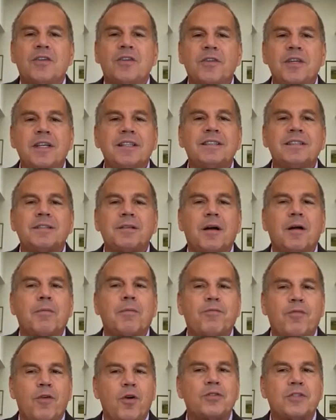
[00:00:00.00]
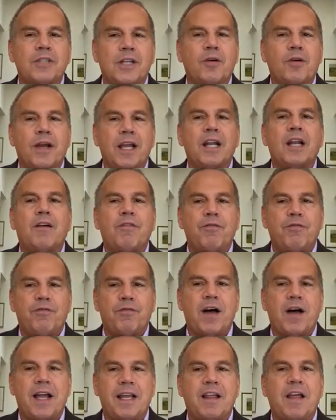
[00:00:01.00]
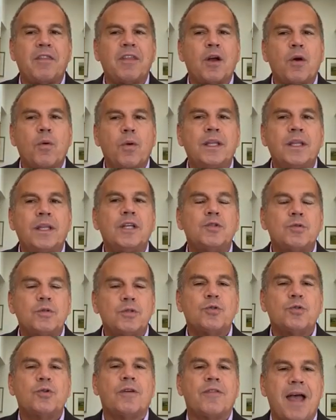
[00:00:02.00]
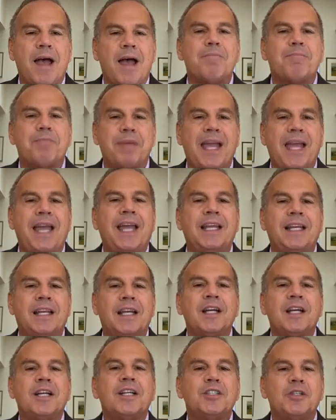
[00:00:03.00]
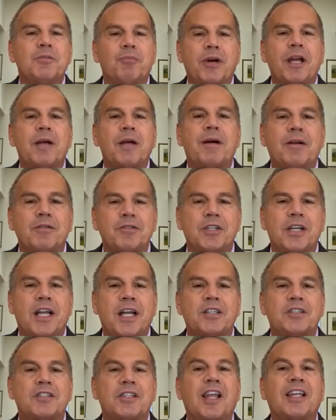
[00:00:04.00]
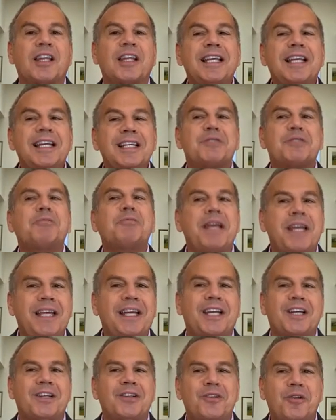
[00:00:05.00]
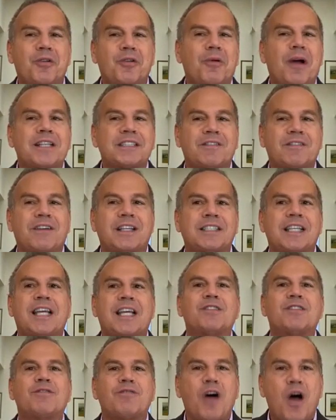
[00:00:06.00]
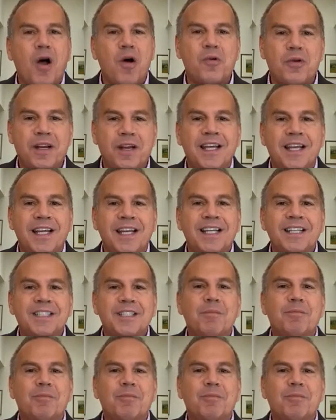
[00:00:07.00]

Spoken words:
So these are folks that are in a fight and they're willing to endure that pain to bring about change. The least we can do, the rest of us, is vote to